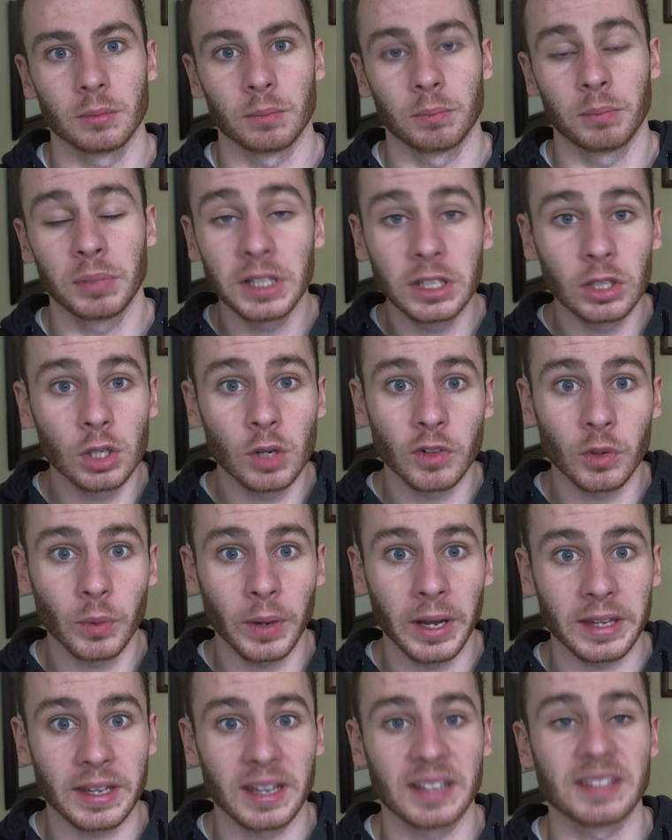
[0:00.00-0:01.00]
being
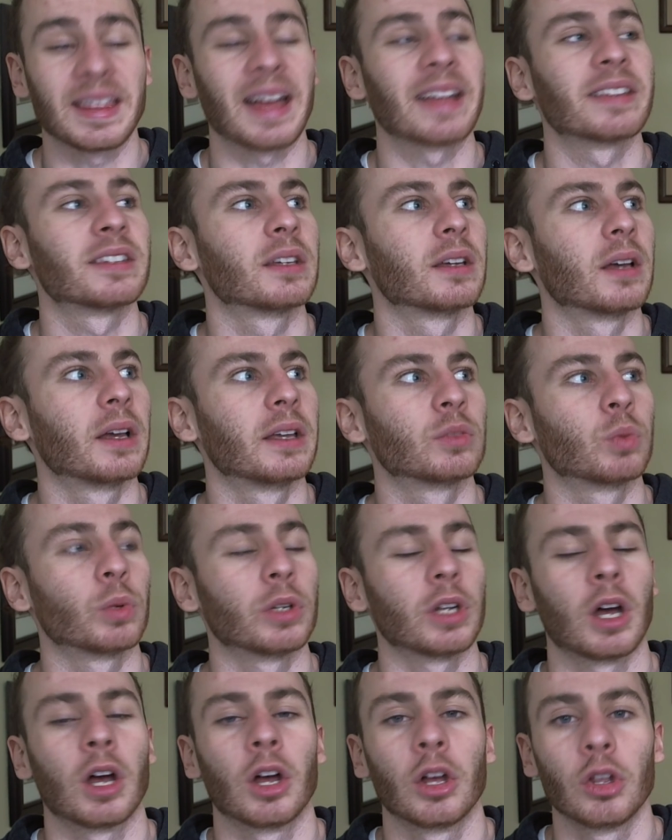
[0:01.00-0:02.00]
overweight. That is
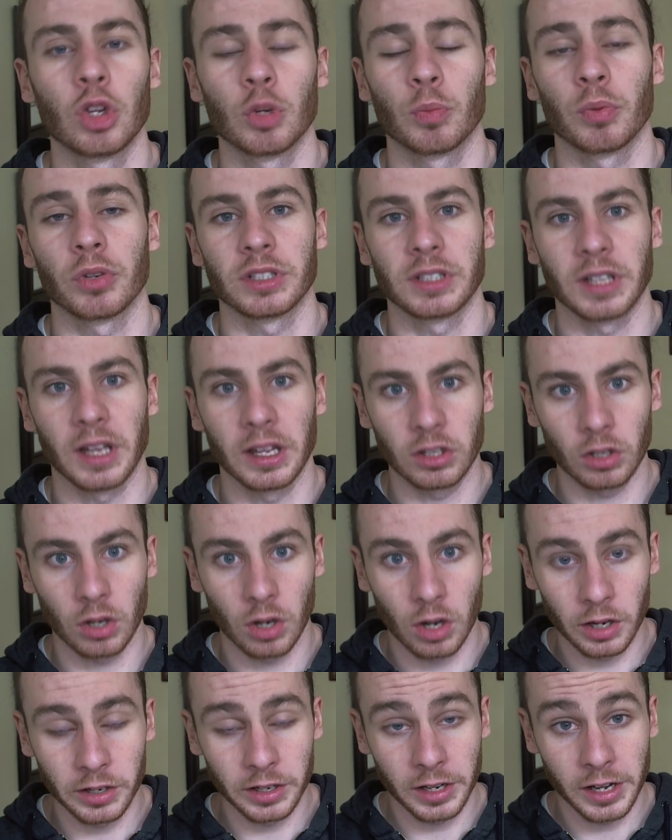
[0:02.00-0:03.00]
100%
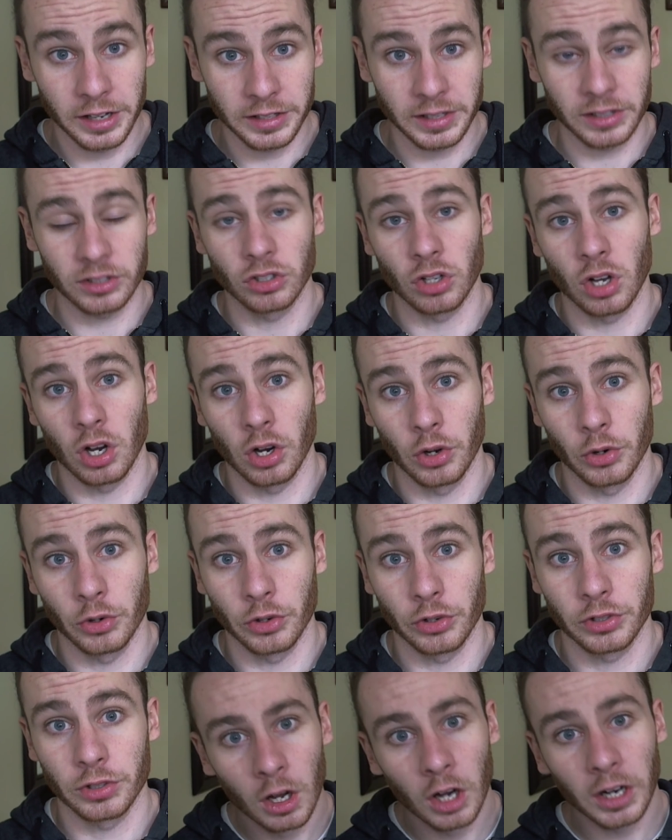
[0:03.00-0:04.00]
on us as dog
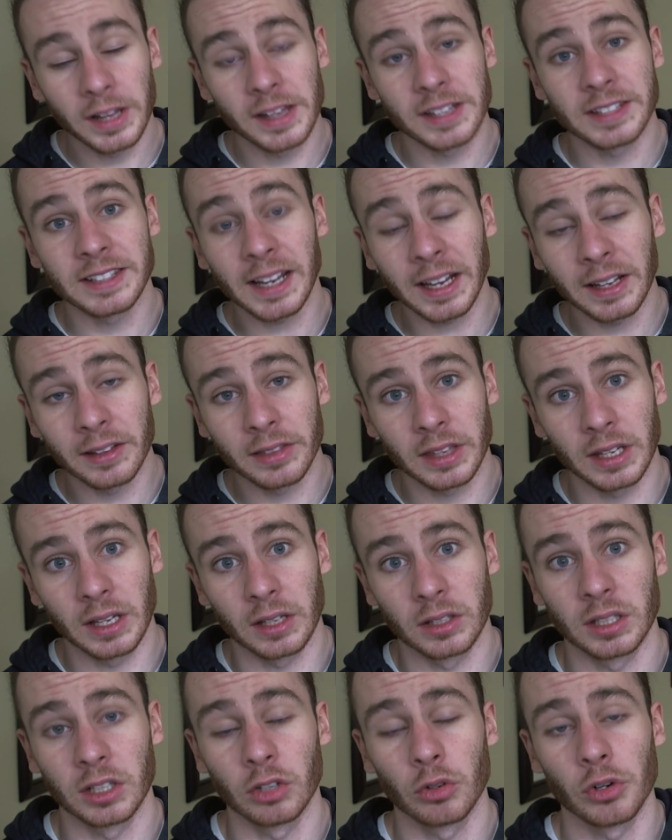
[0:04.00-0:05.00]
owners. Okay, the second
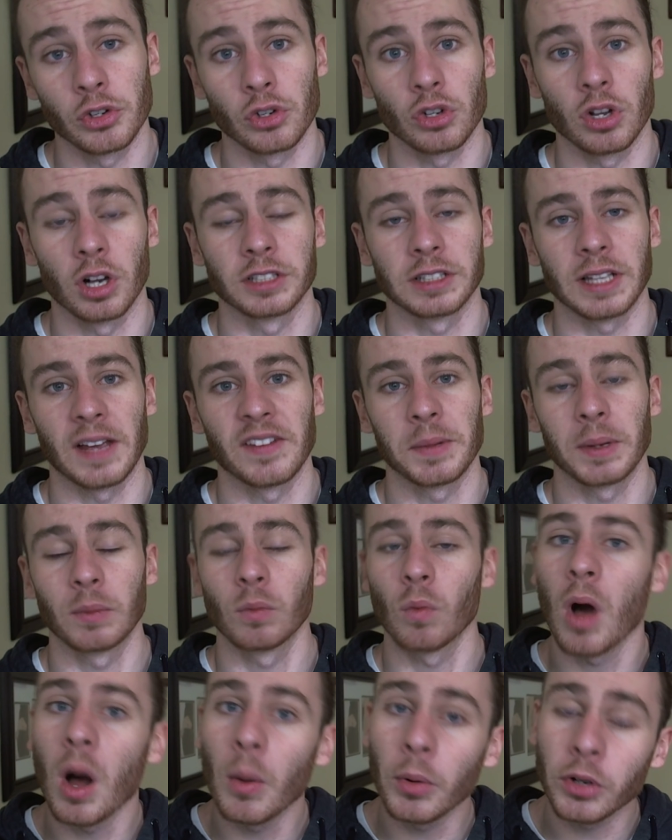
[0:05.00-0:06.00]
thing to increase your dog's lifespan,
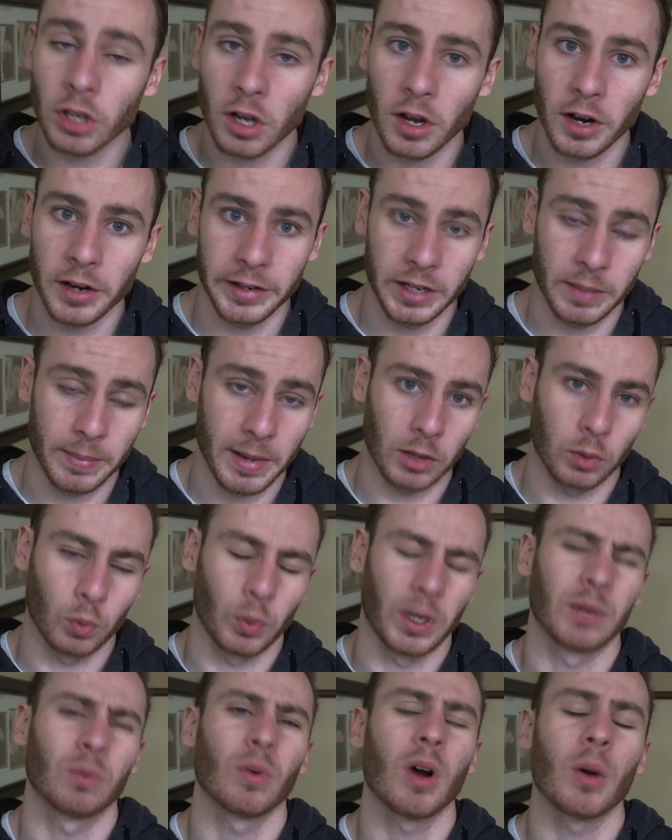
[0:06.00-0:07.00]
while we're talking about
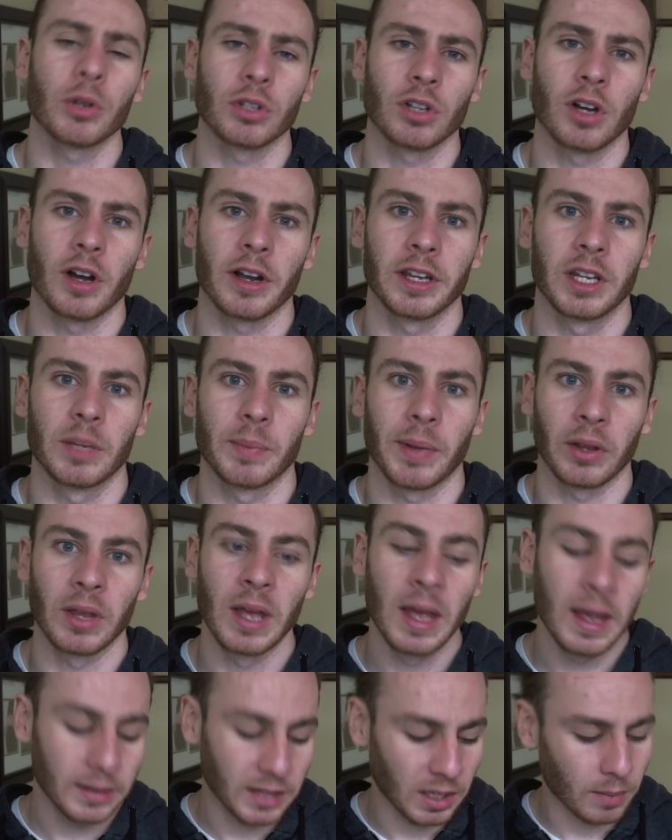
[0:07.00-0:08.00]
weight, while we're talking about
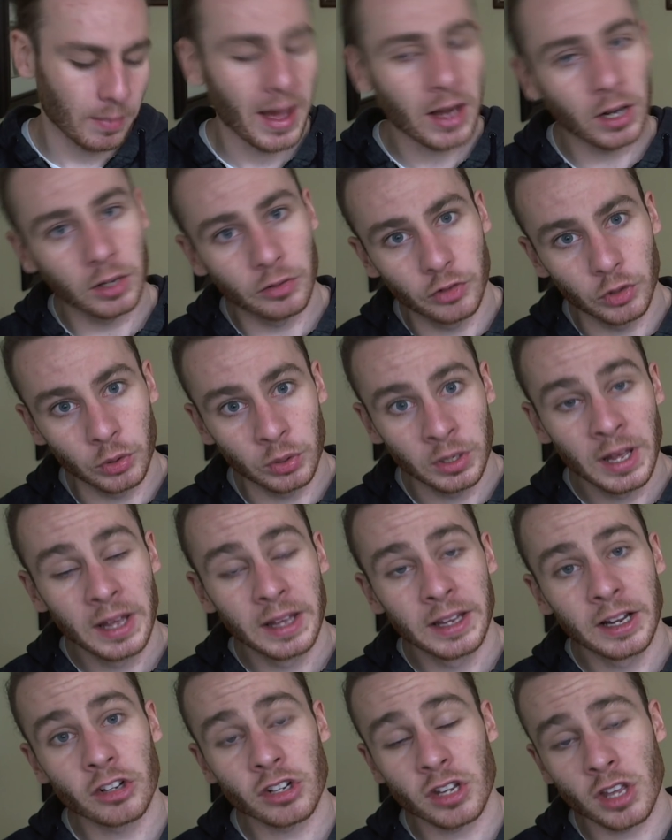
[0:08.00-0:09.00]
the amount of food,
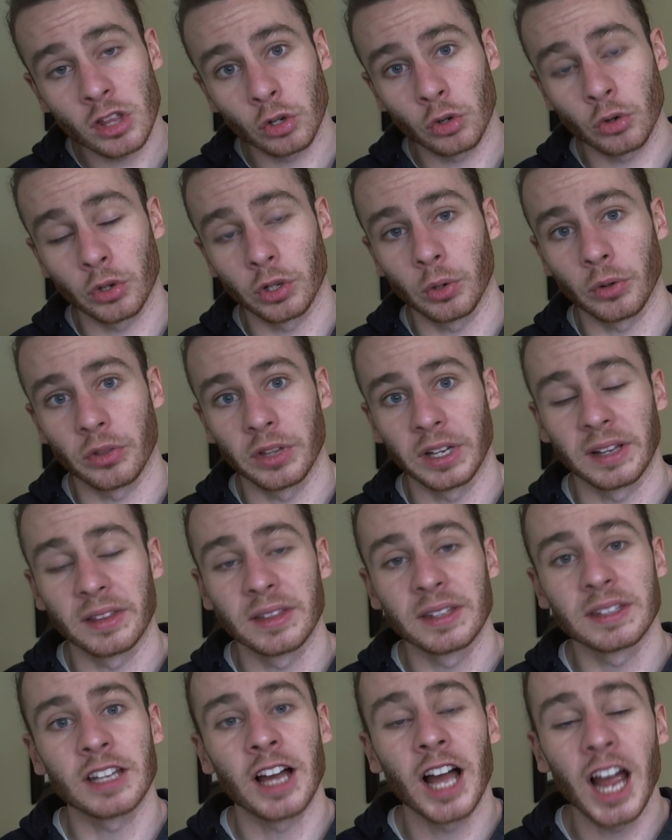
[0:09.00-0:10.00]
here's another critical thing:
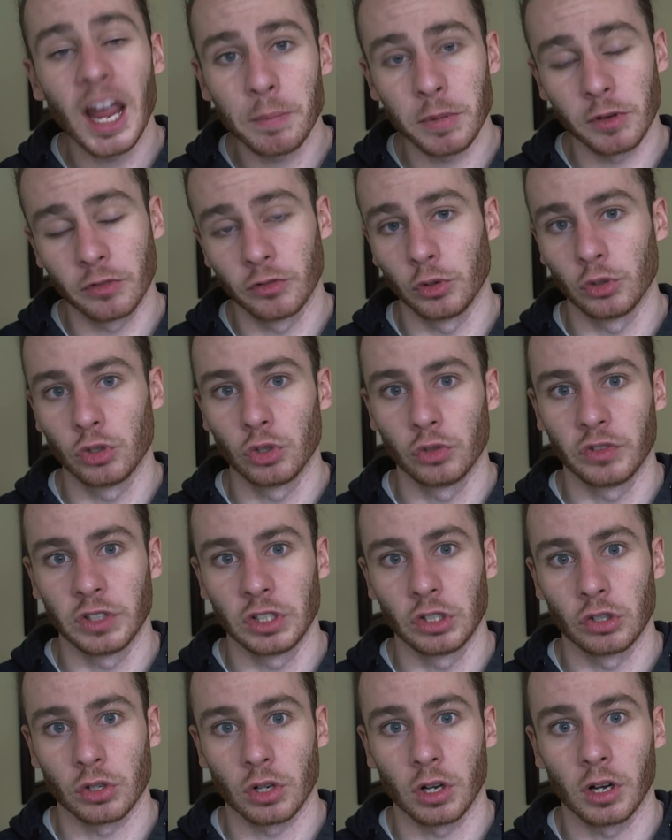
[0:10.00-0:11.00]
the type of food you
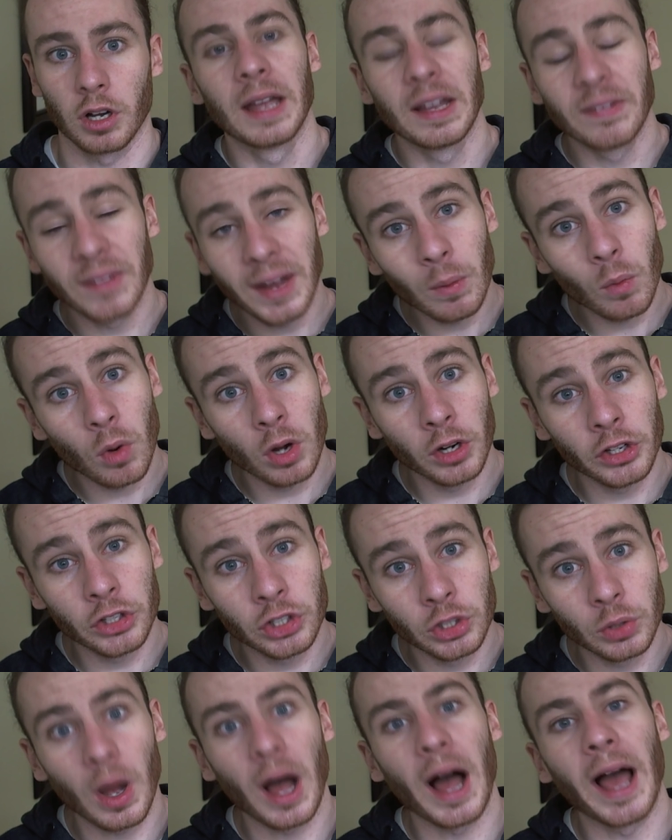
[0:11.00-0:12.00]
feed your dog. If I wanted
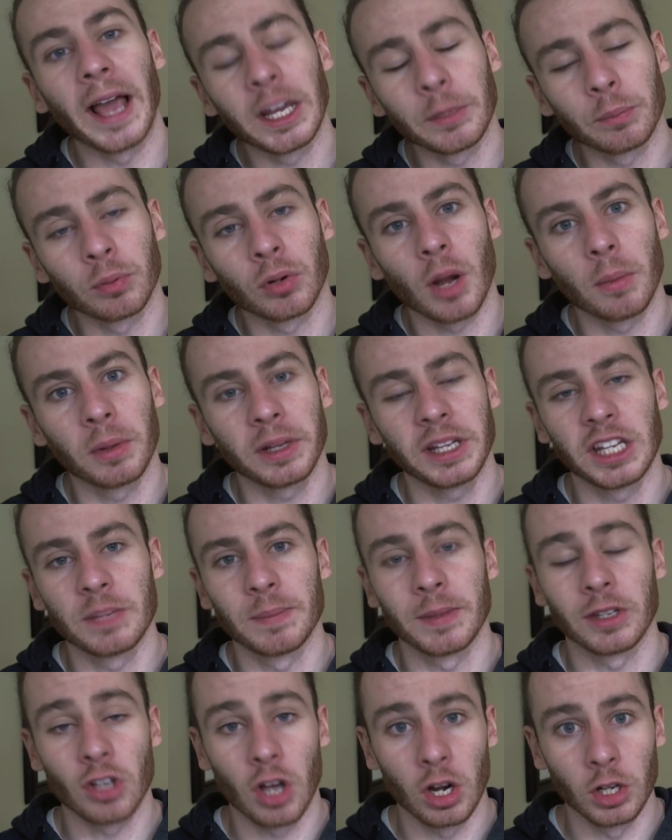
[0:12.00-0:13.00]
to, I could probably eat
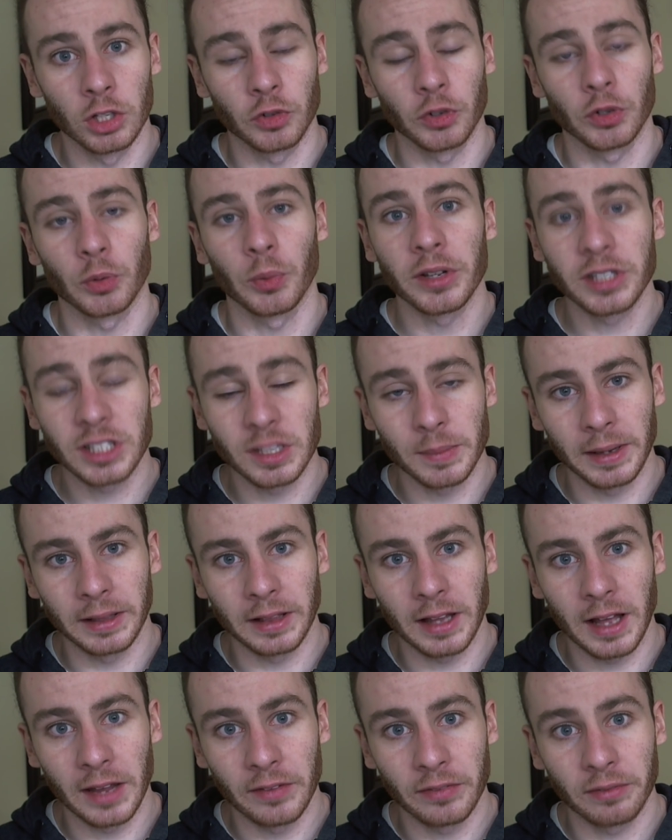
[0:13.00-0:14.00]
McDonald's for the rest of my
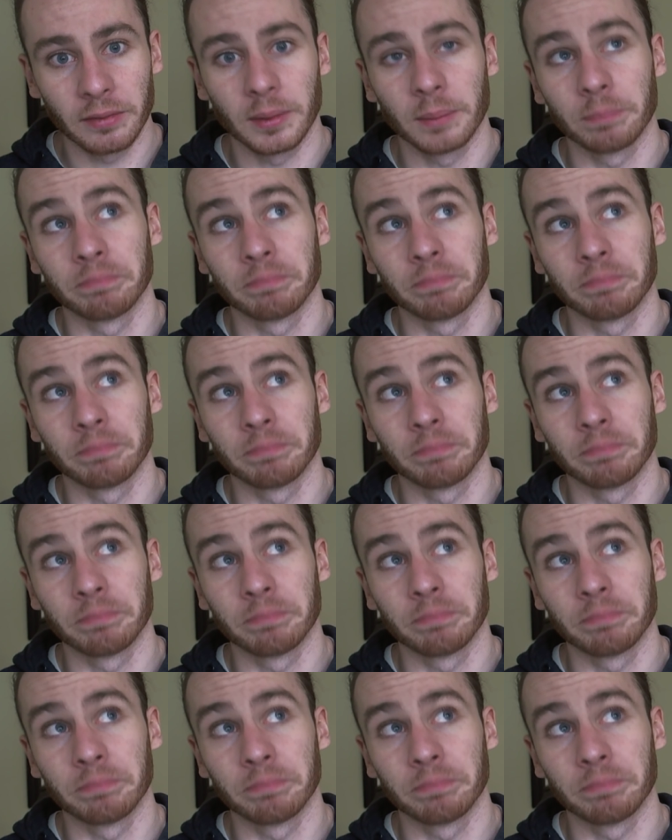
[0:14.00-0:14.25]
life